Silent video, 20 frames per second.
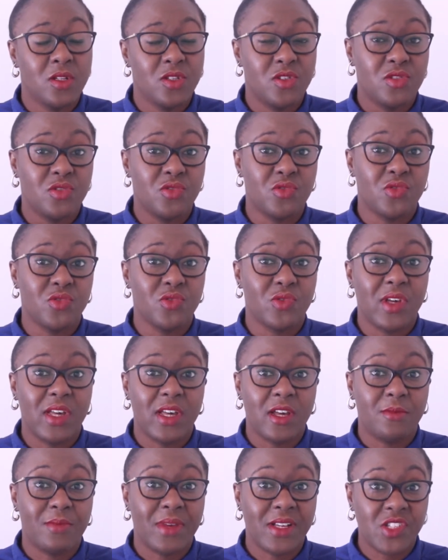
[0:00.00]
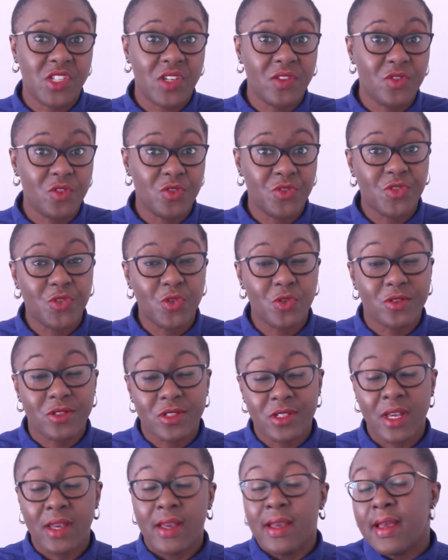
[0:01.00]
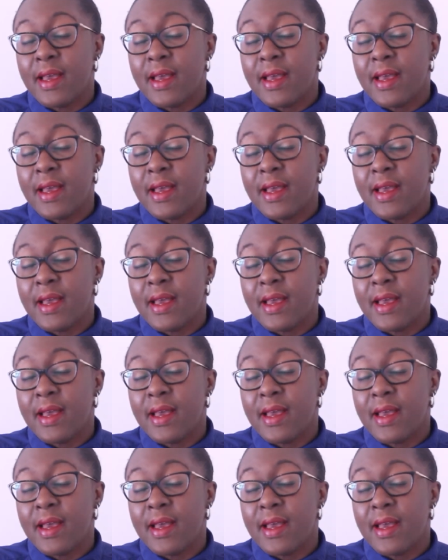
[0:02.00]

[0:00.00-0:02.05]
to achieve those goals.